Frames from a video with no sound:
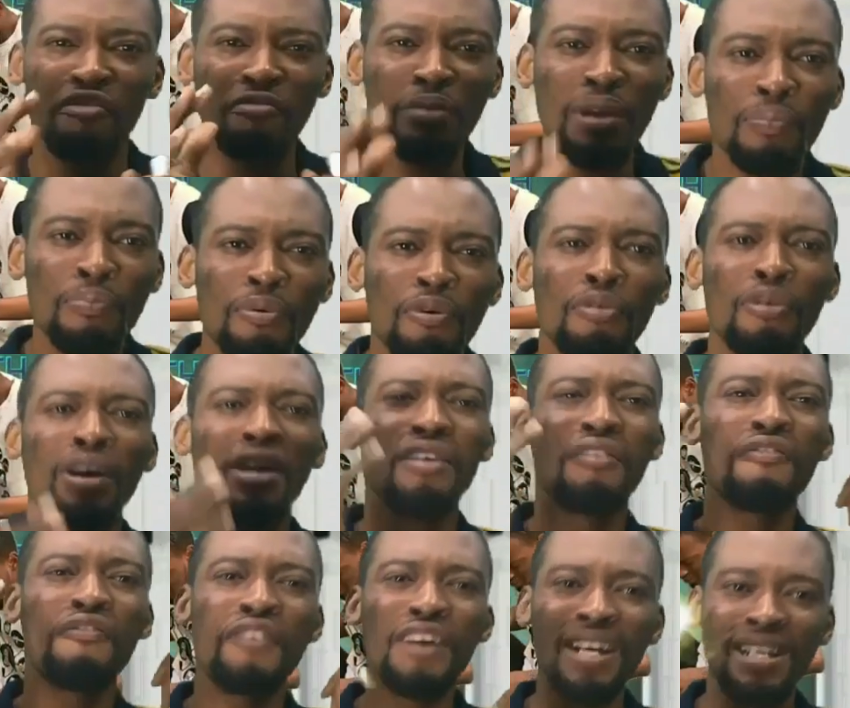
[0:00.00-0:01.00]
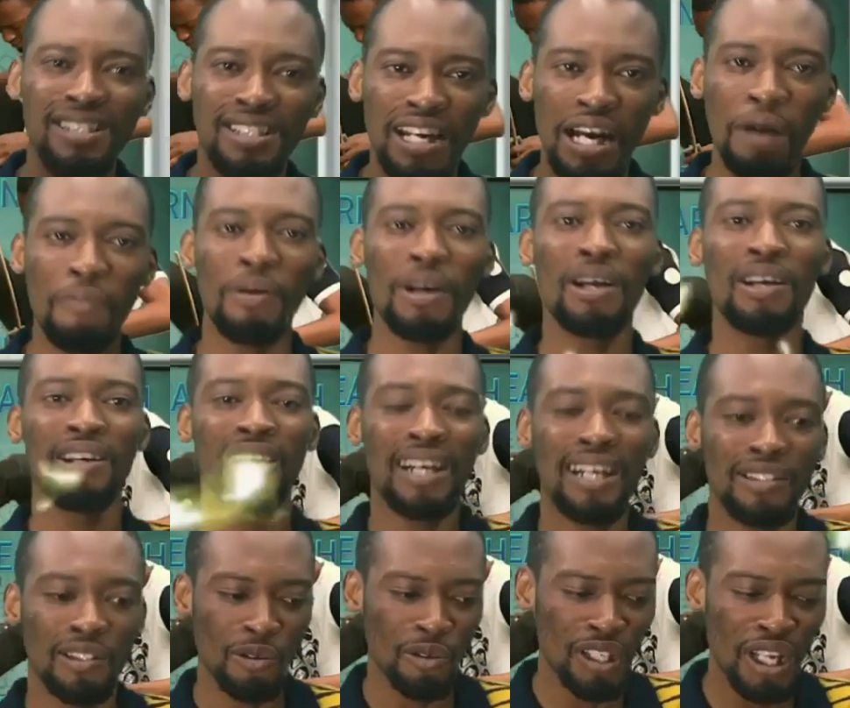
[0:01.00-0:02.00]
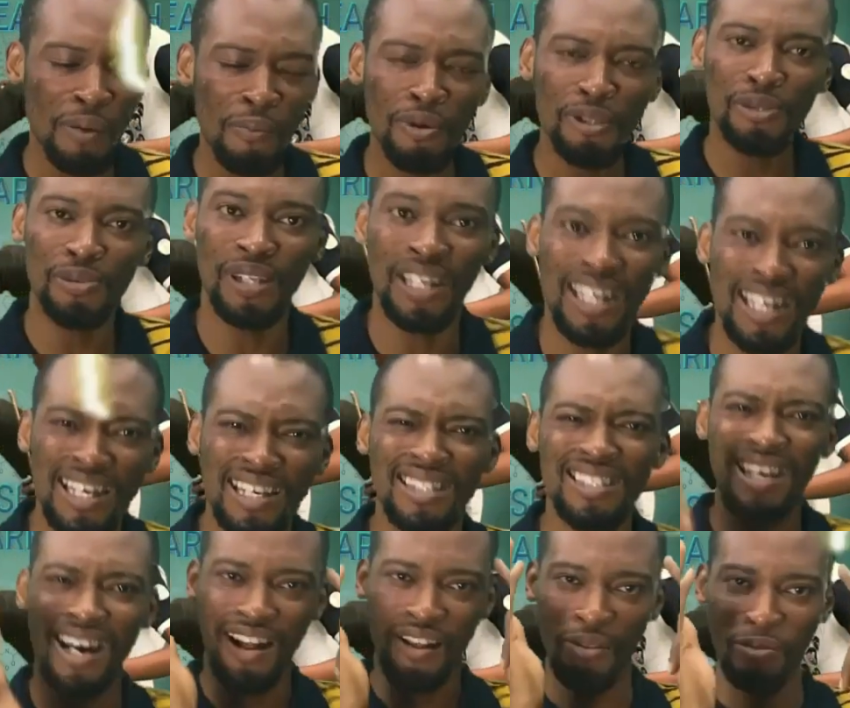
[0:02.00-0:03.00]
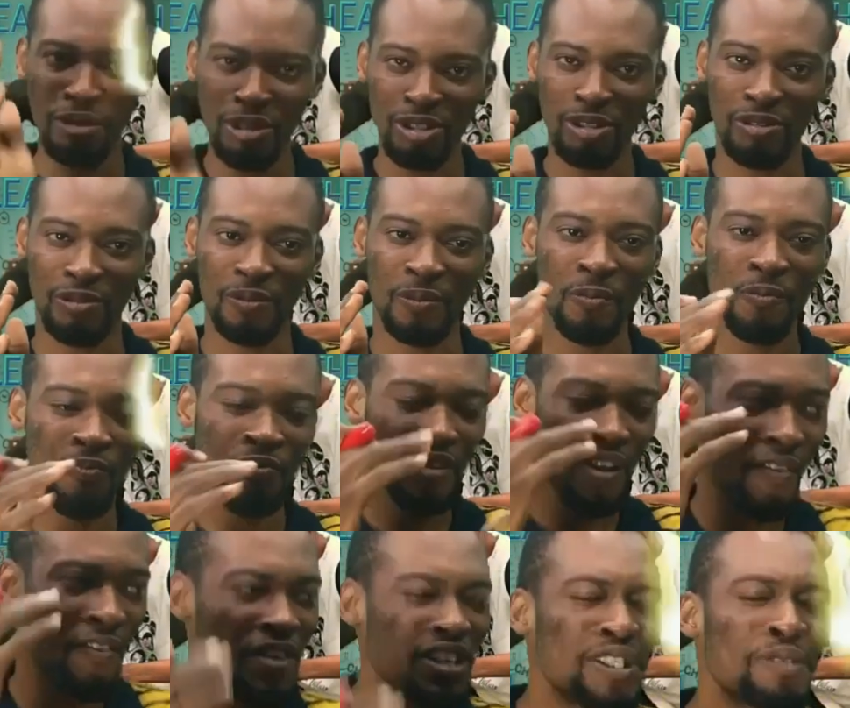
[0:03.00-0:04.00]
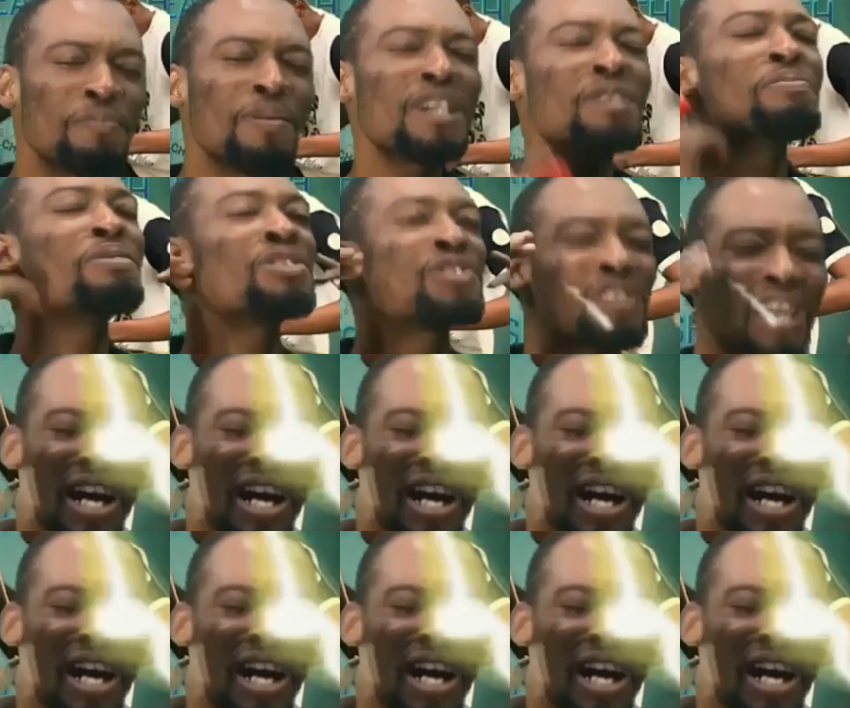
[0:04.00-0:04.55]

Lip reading: of people fail Jamb and unable to gain admission. This made me